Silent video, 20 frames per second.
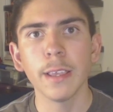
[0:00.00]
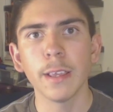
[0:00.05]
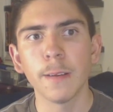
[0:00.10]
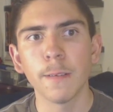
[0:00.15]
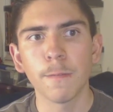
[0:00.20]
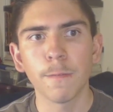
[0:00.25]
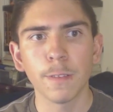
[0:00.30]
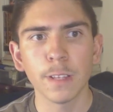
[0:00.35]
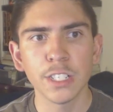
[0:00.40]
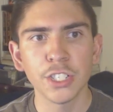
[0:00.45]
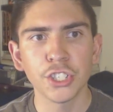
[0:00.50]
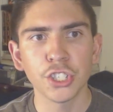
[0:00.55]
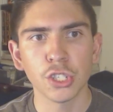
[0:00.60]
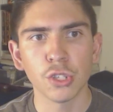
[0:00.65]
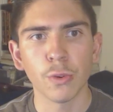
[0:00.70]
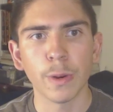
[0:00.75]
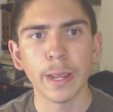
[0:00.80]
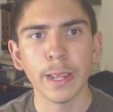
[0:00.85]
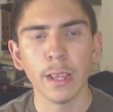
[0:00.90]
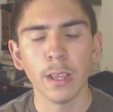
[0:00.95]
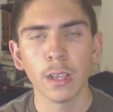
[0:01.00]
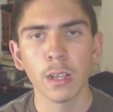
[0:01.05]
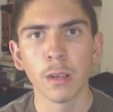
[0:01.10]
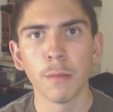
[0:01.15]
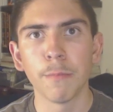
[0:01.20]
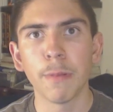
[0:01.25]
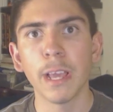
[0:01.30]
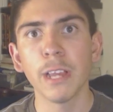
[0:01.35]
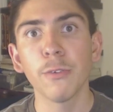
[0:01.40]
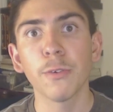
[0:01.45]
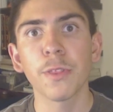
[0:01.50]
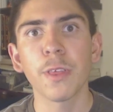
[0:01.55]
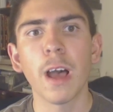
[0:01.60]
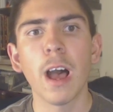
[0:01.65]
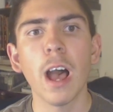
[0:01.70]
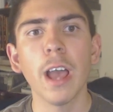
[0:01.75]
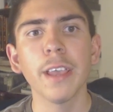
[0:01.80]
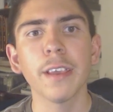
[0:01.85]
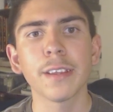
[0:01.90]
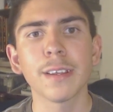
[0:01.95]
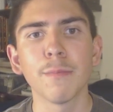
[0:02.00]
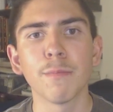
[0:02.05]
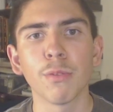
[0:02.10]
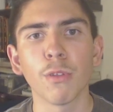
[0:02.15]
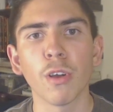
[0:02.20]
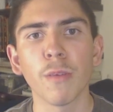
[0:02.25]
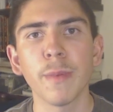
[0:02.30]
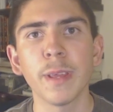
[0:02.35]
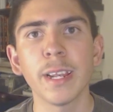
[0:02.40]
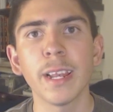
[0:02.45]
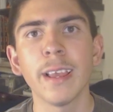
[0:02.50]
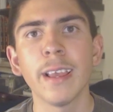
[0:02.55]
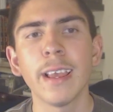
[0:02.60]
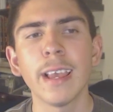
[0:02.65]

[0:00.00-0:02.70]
inflation rate combined with high unemployment